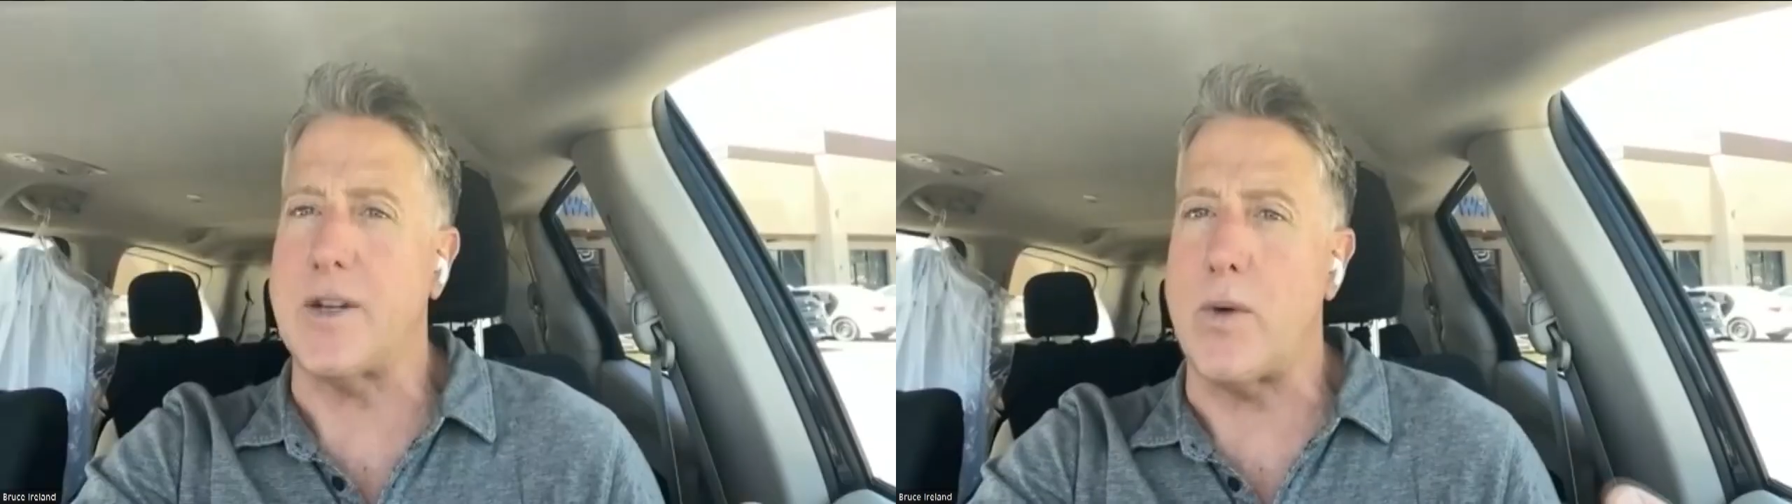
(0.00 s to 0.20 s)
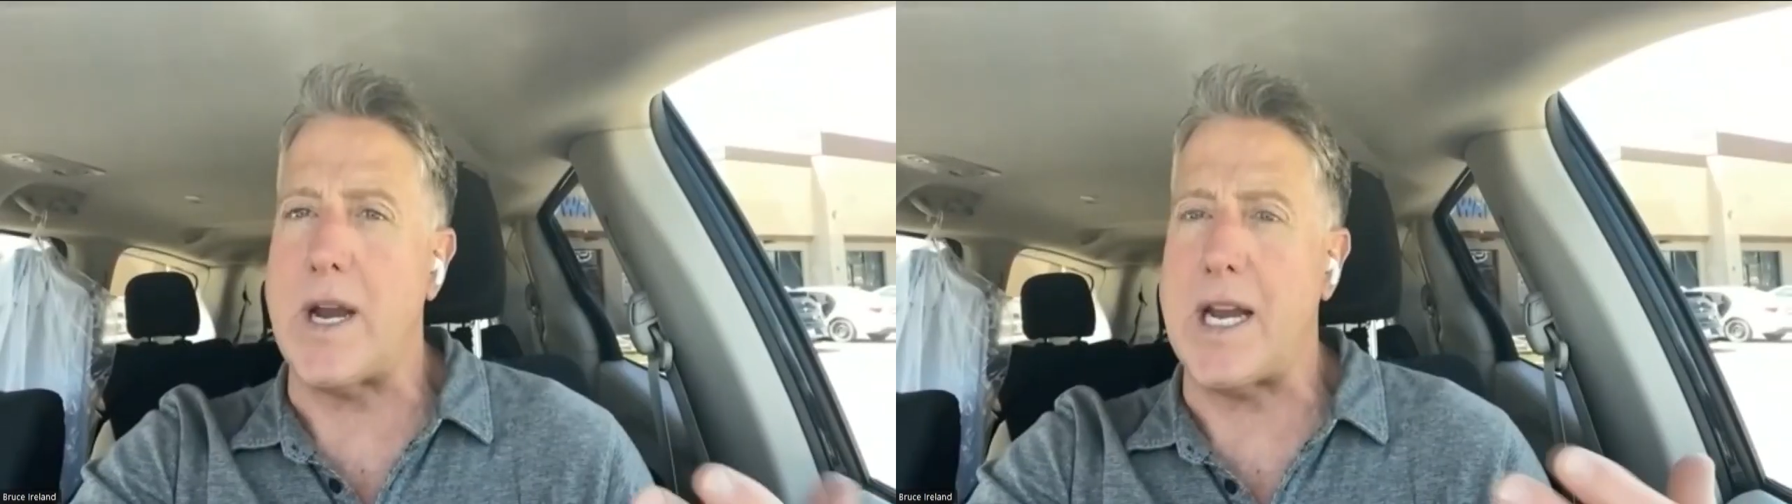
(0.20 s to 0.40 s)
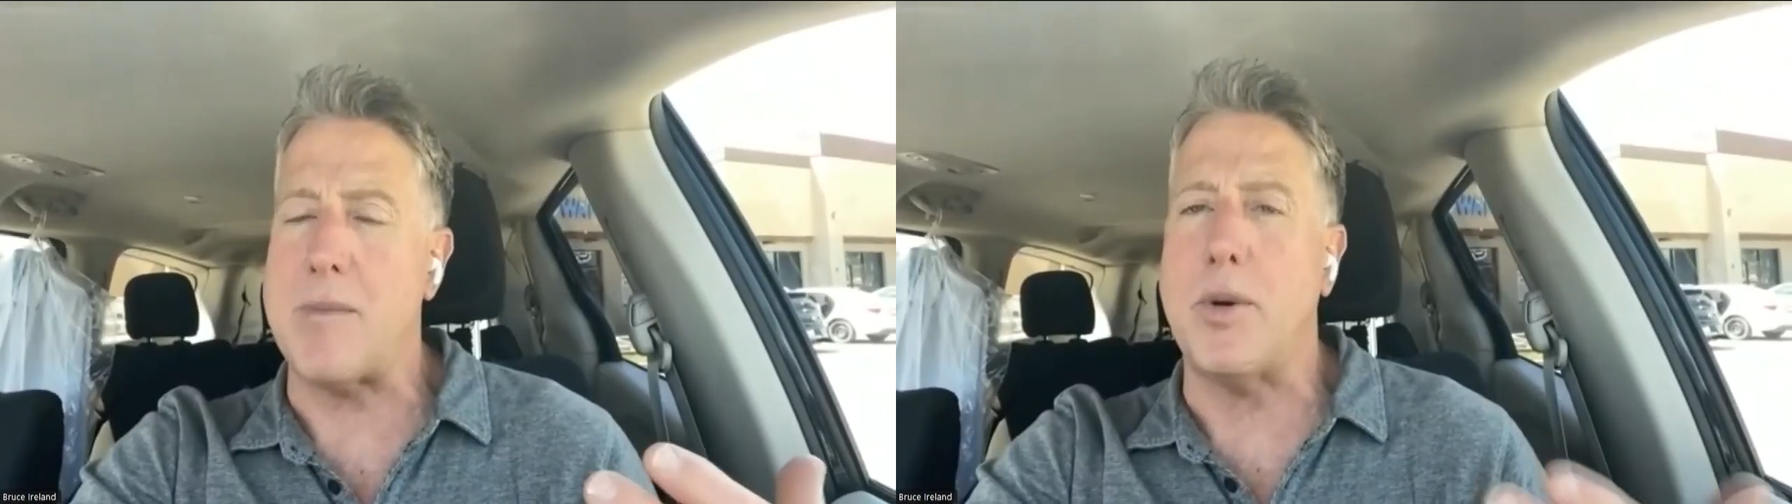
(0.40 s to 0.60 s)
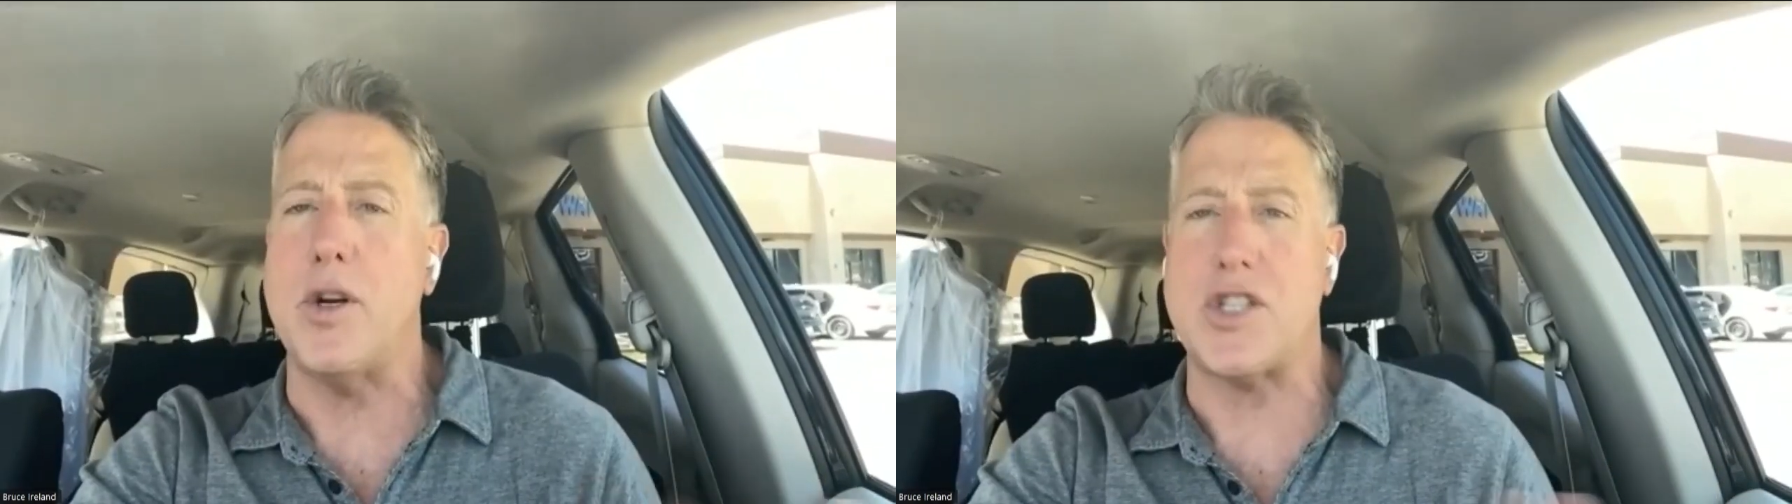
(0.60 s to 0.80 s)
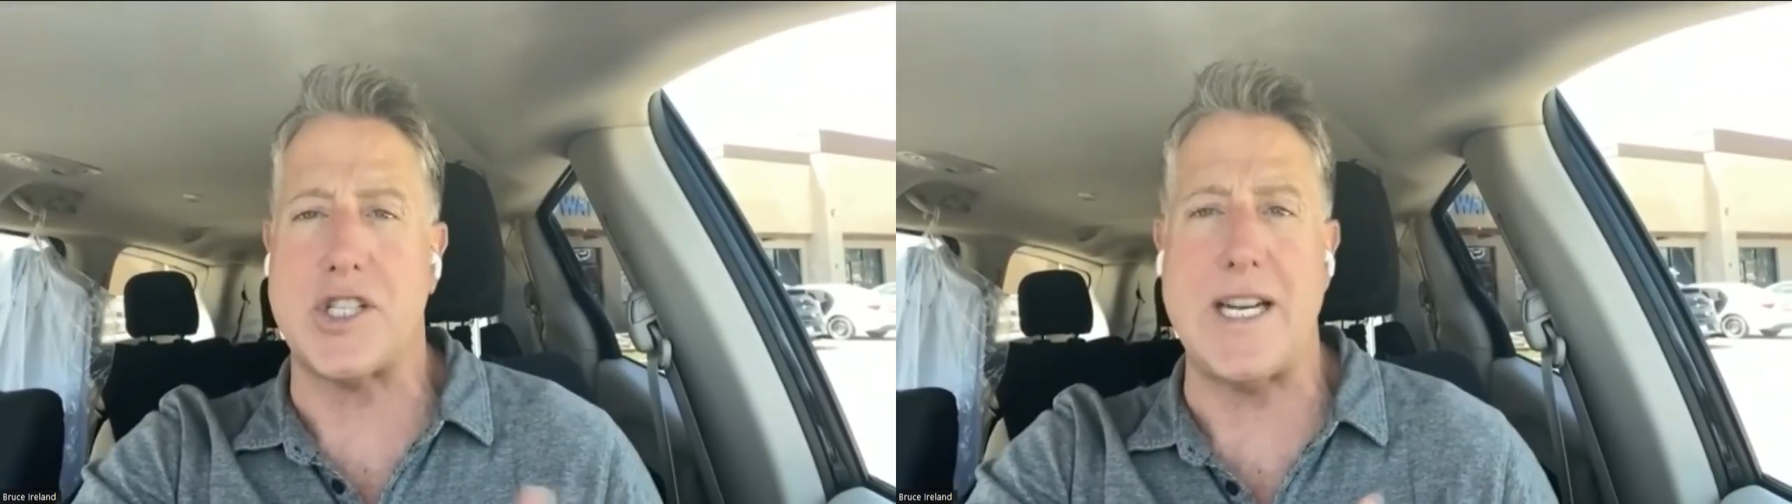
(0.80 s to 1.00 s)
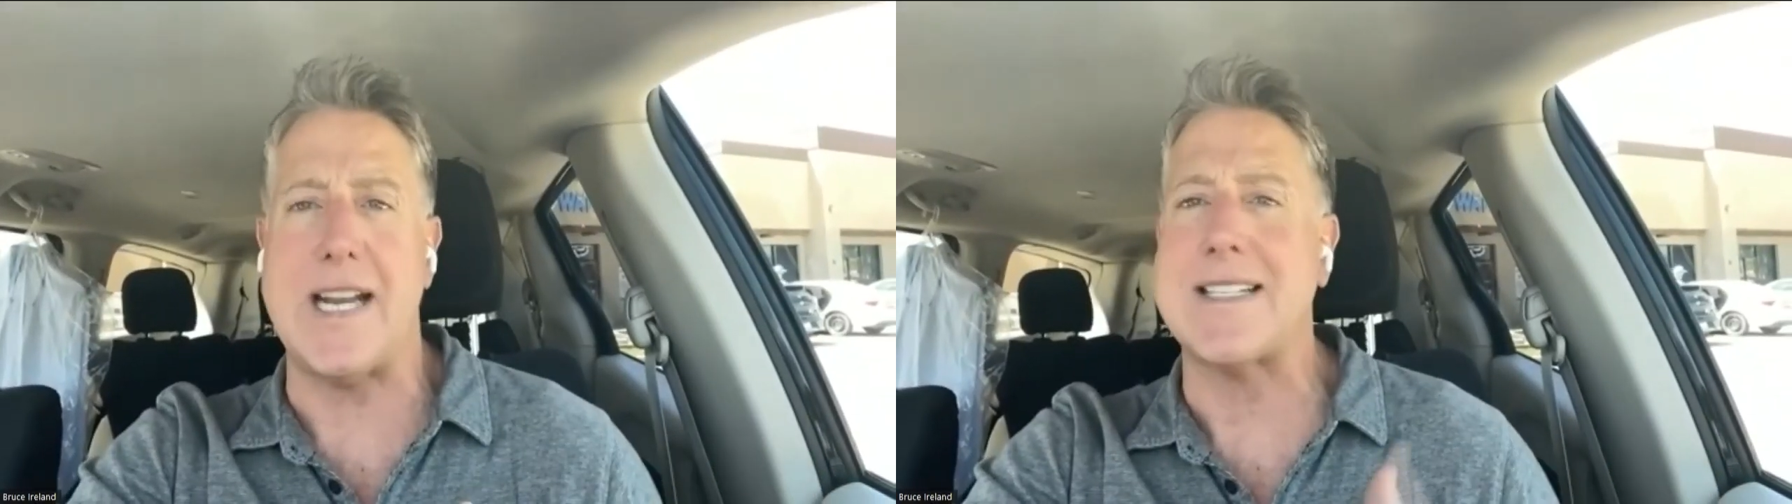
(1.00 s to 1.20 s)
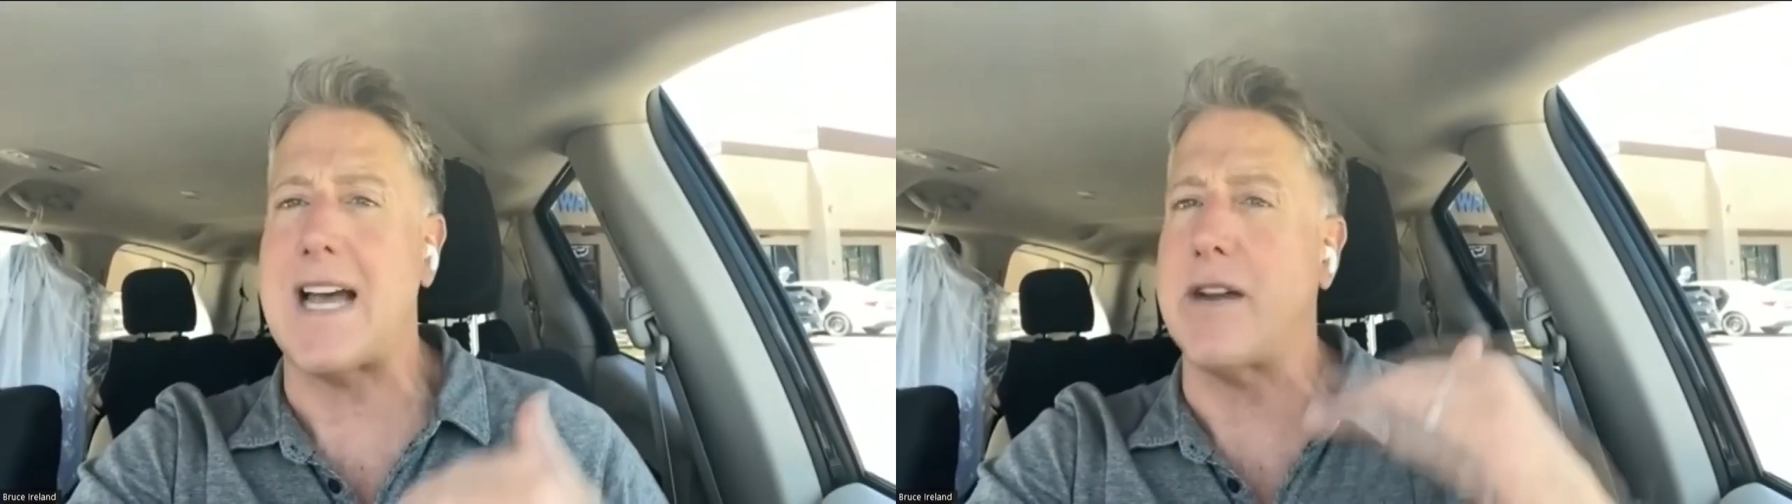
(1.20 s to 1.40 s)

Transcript: The rain pushed snakes